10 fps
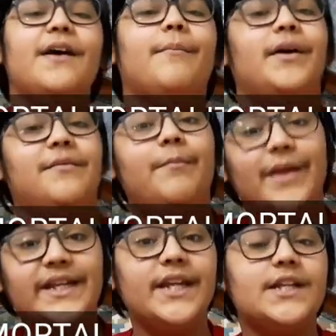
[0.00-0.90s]
but
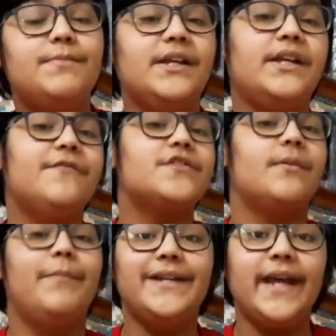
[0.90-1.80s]
many adult
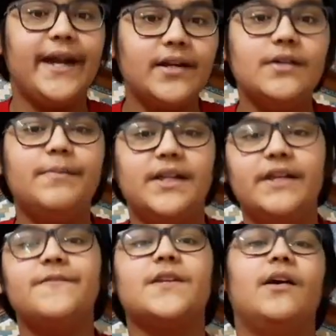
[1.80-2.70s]

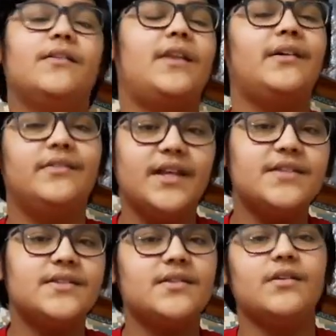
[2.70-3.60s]
believes that
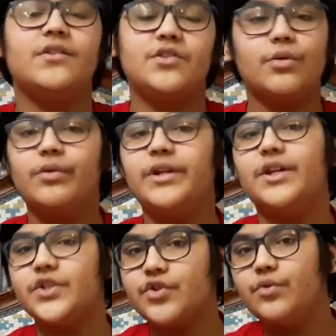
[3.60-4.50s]
this story
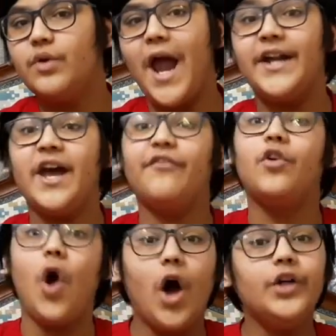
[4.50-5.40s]
is true and have
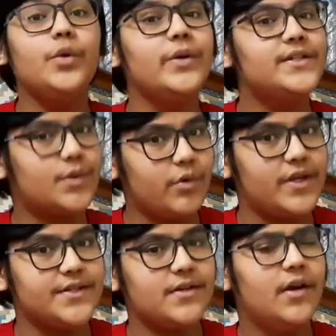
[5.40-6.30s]
gone to its quest,